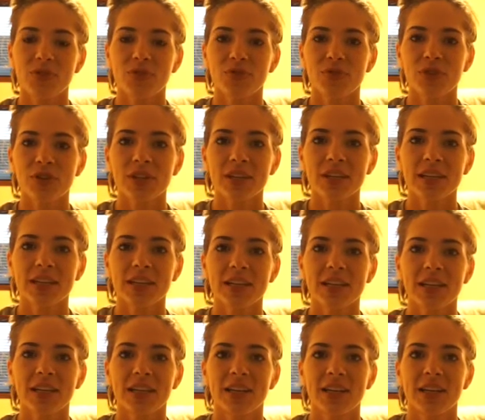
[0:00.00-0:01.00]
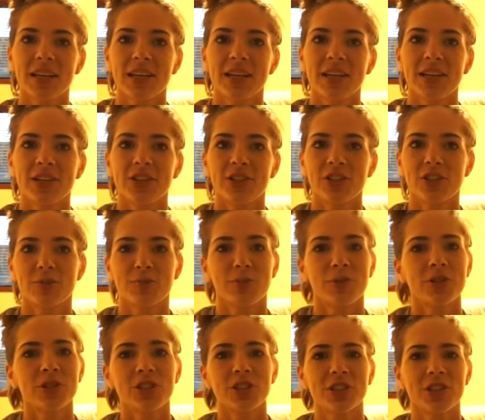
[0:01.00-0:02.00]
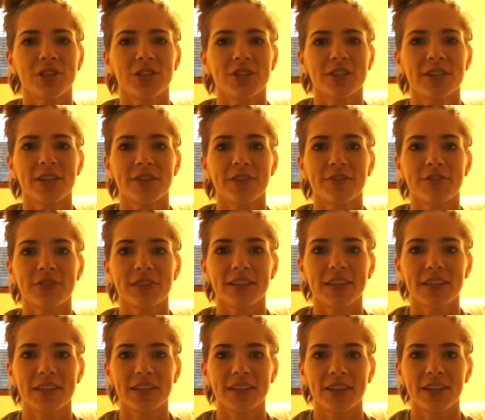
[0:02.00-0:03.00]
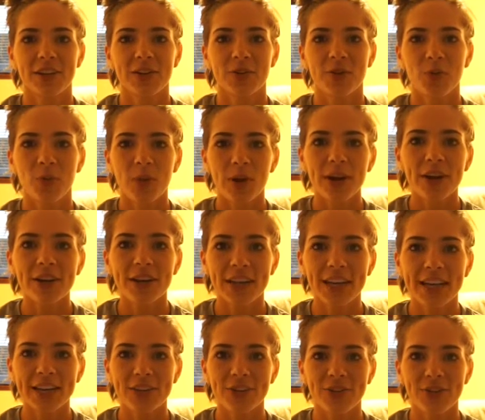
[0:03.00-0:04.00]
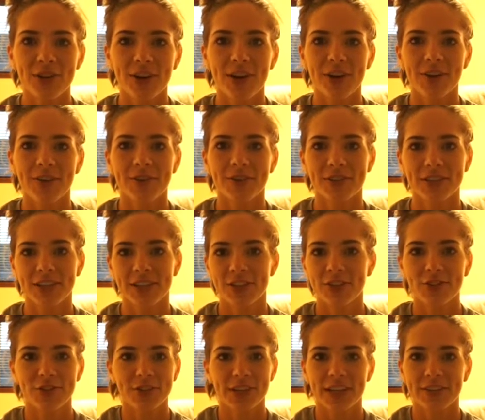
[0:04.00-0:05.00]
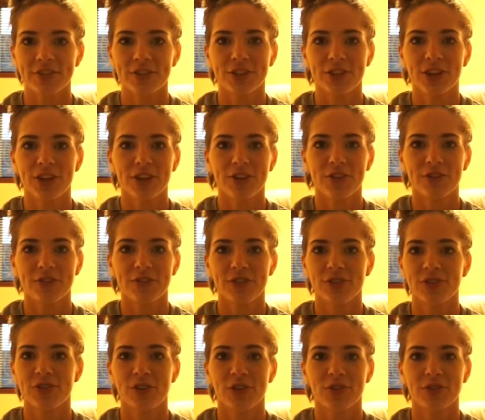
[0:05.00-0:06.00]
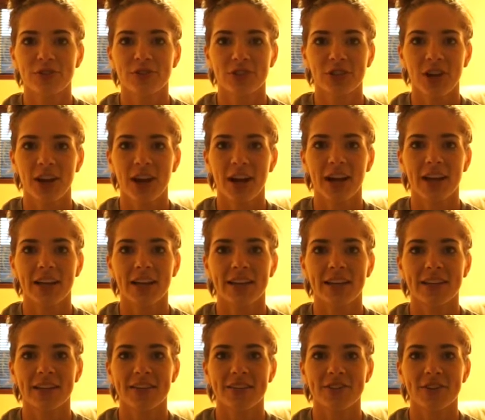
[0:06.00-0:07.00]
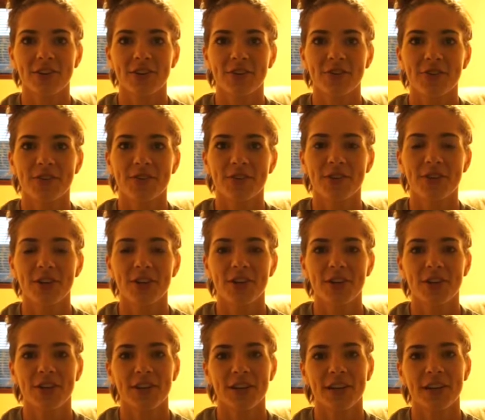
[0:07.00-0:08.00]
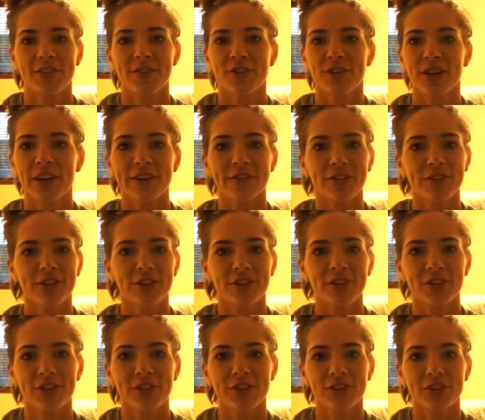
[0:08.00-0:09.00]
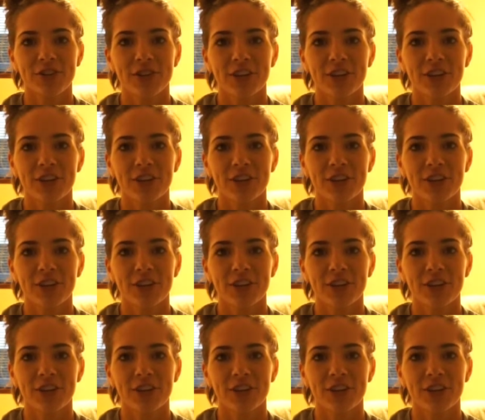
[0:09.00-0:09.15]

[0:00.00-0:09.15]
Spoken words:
really just pushing yourself and where can you go? Like, you'll never know if you don't try. And so if you're ever,